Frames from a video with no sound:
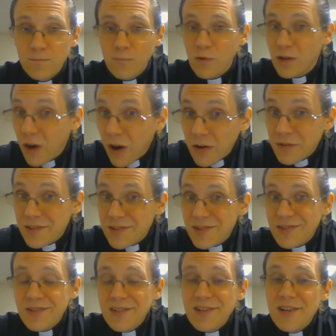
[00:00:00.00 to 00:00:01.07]

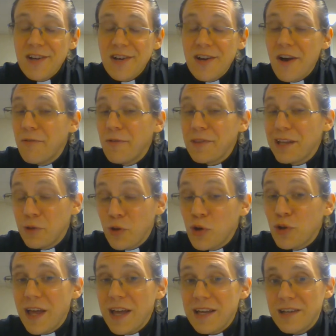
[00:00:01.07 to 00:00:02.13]
regardless of what they
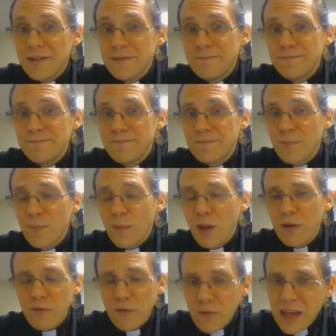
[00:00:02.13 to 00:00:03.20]
look like,
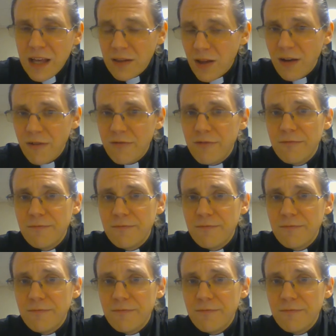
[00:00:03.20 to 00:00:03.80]
of who they love,